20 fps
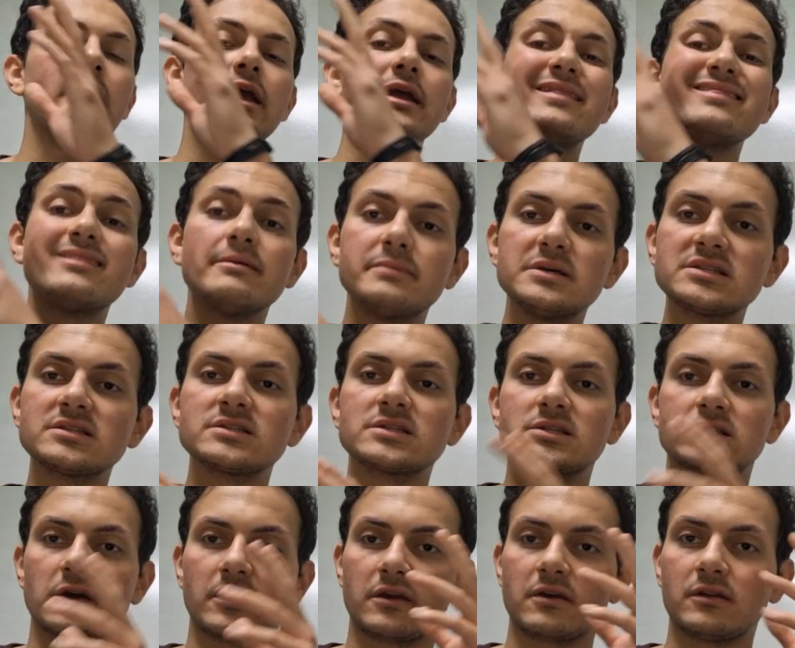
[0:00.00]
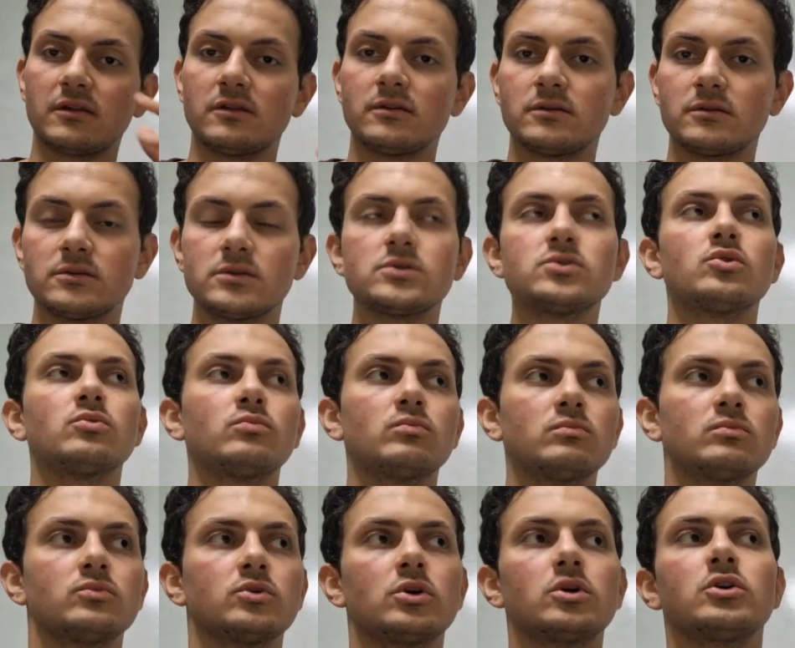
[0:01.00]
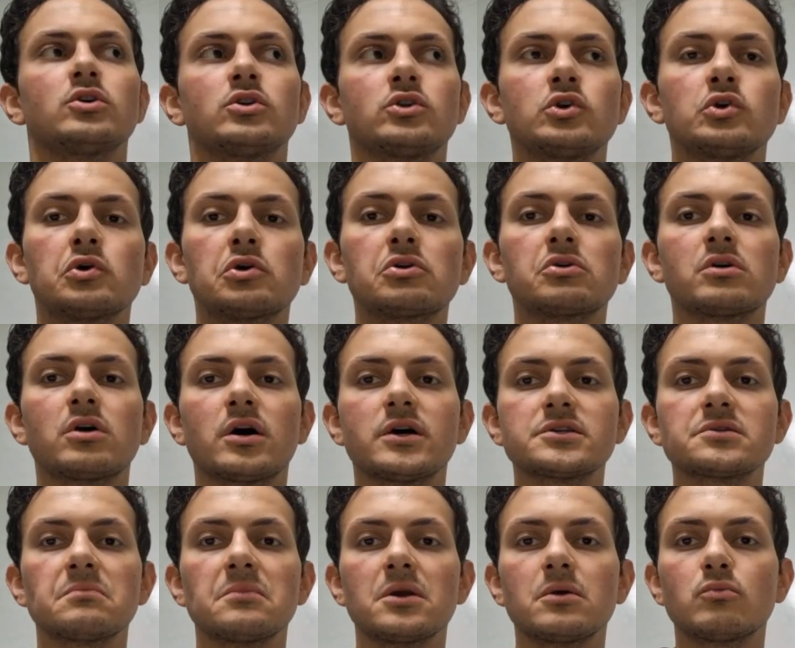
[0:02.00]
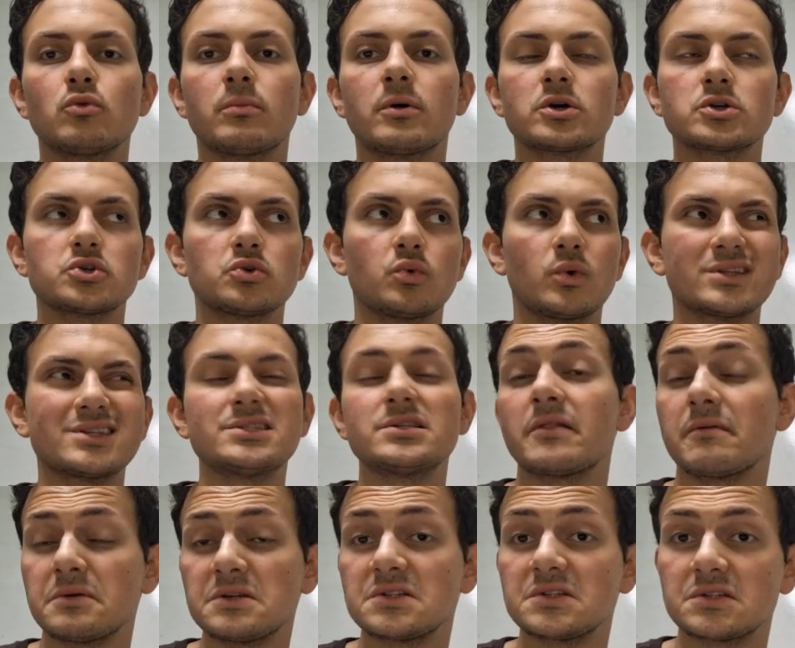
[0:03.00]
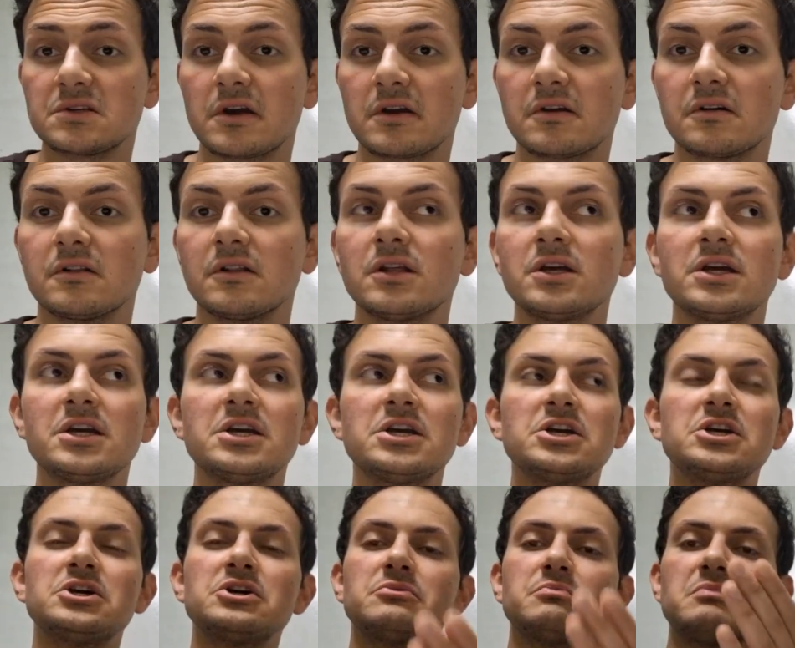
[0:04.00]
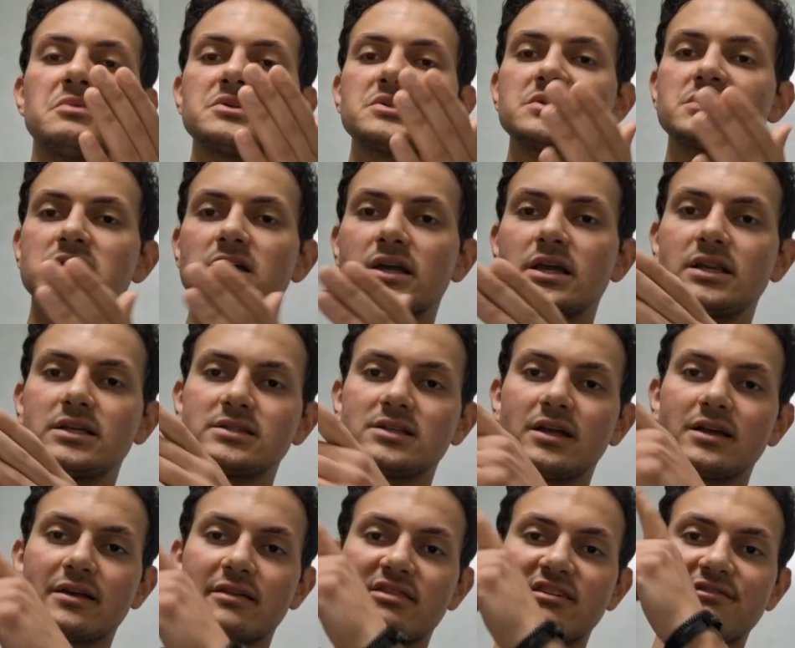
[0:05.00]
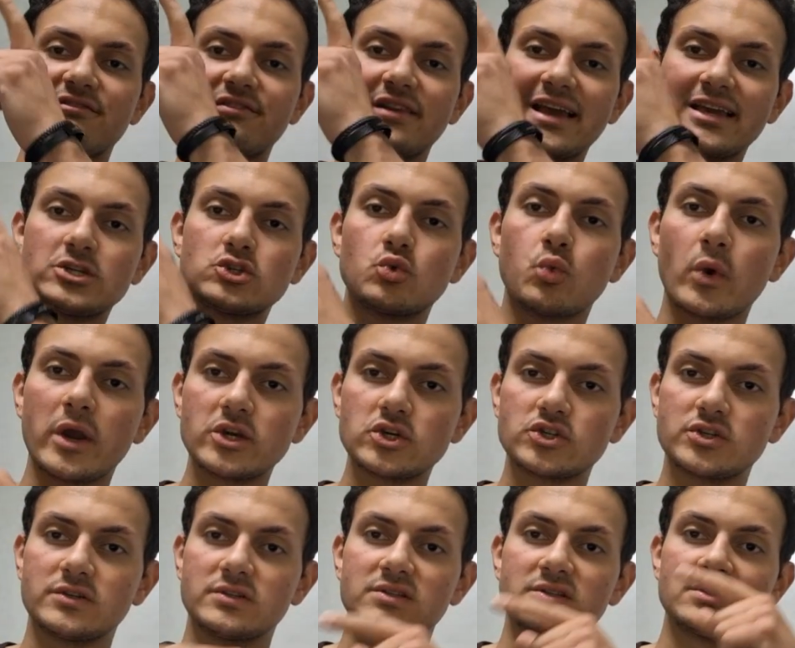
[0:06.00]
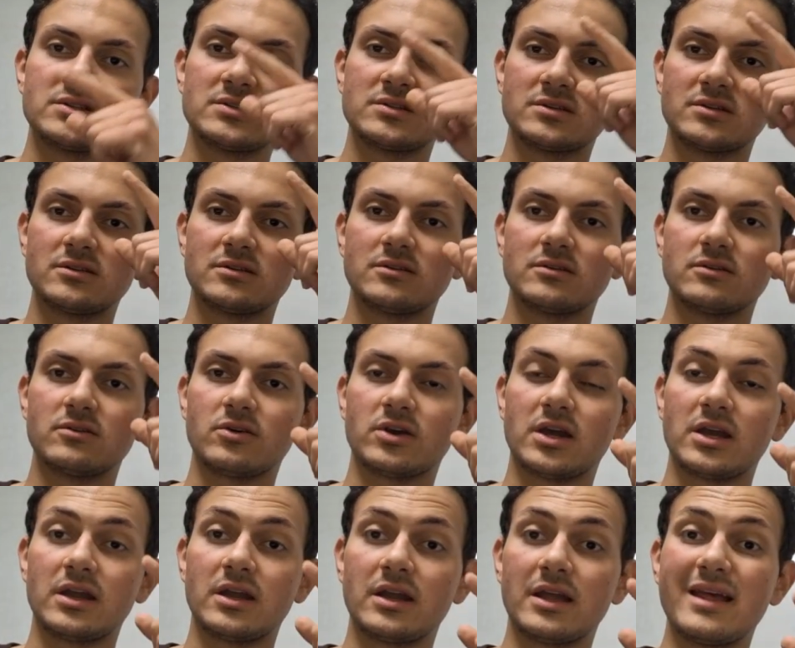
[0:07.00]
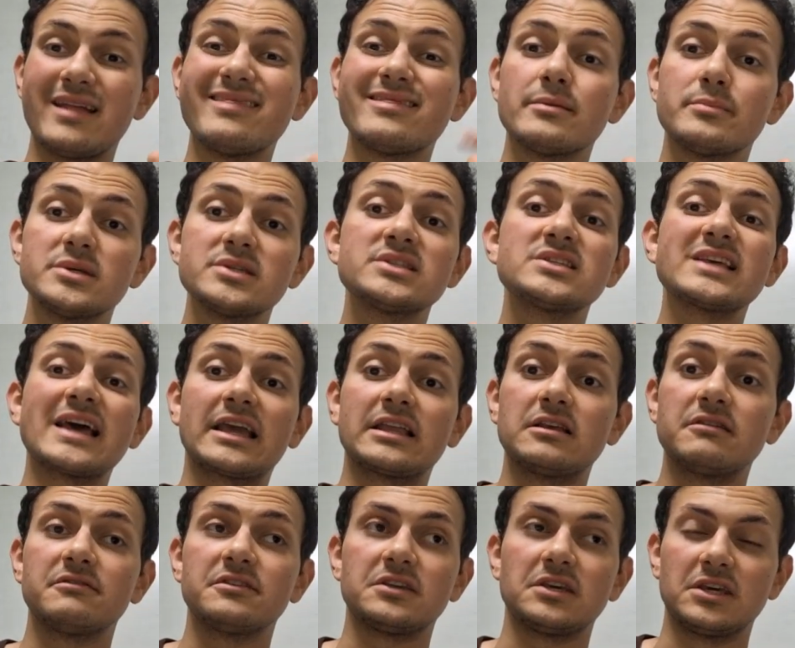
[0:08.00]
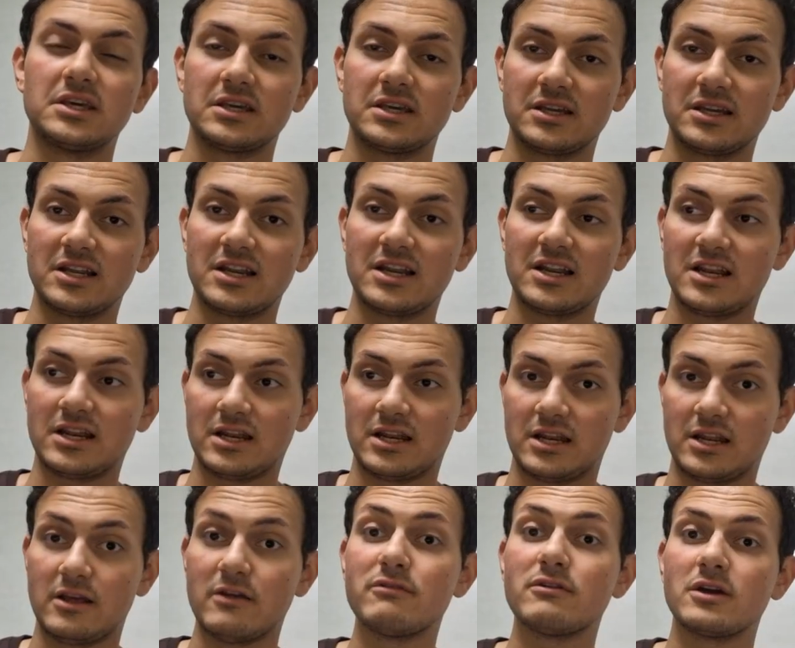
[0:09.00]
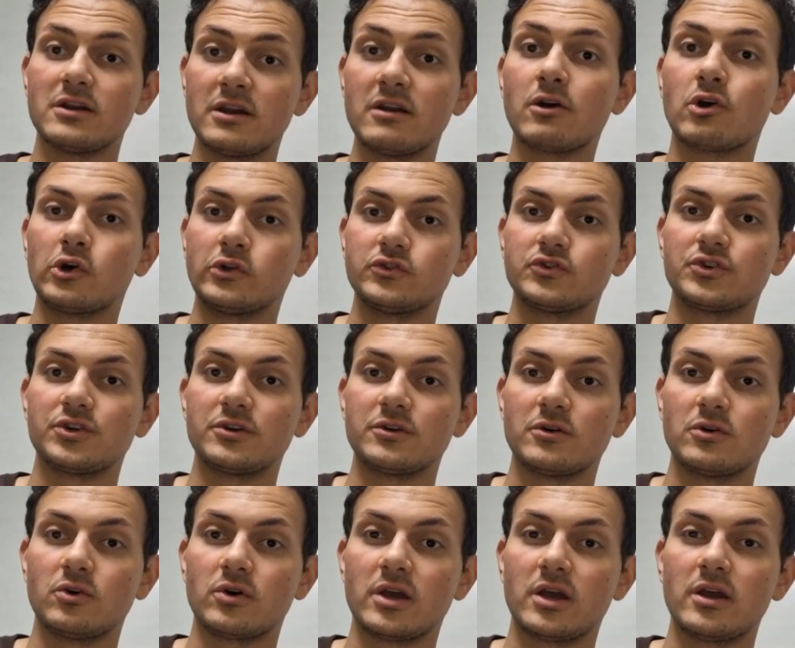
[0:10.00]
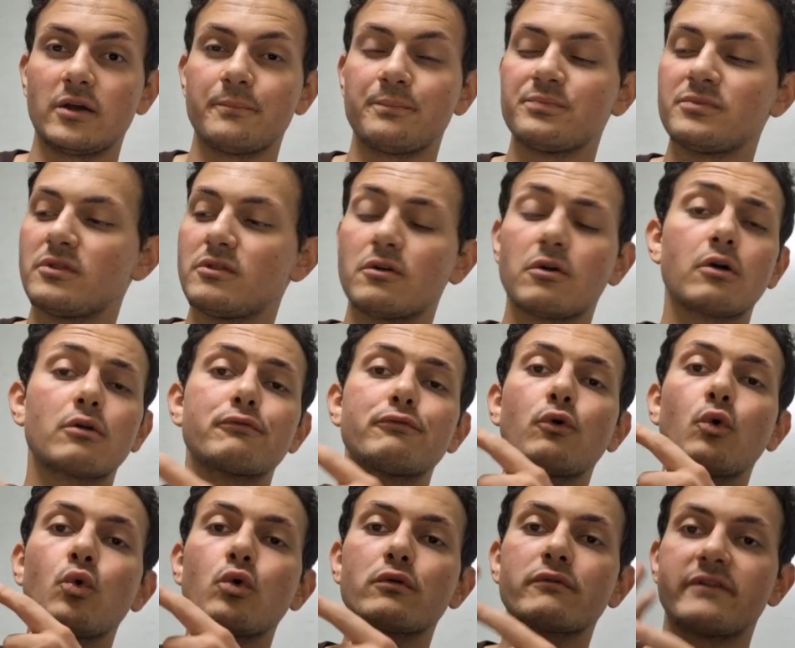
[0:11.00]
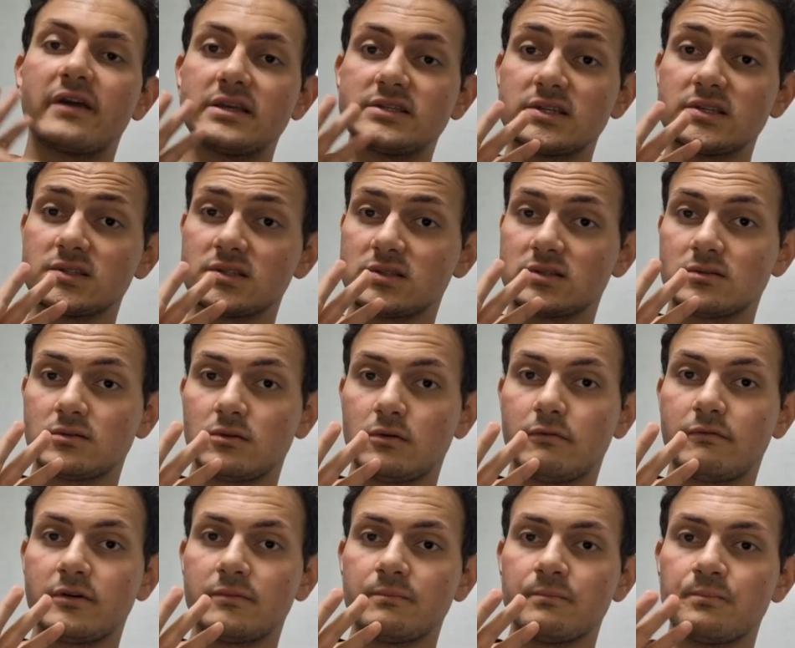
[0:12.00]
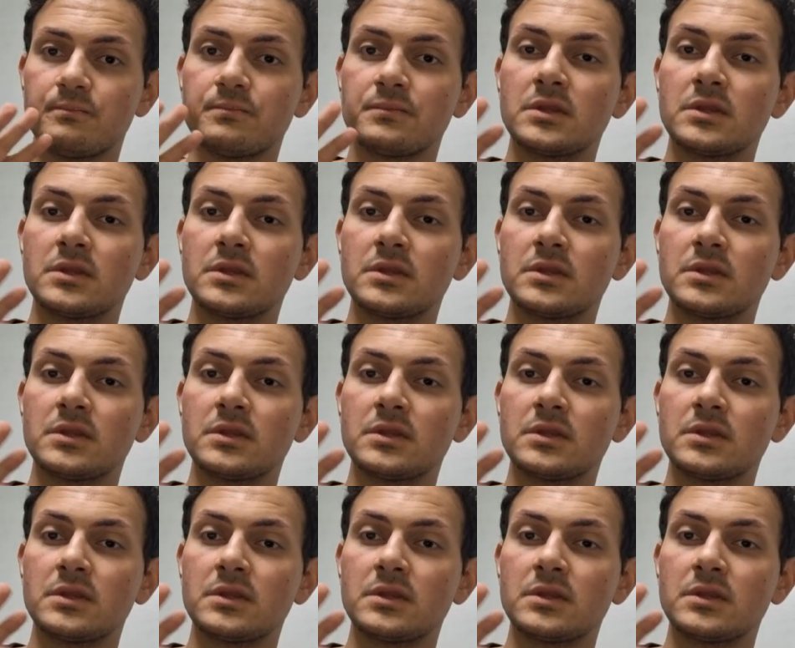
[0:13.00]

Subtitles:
the business cycle. So you're gonna ask me, Mubarak, so what is the business cycle? Business cycle is like the fluctuation, okay, in the business activity in a country, okay? There are 4 phases of them.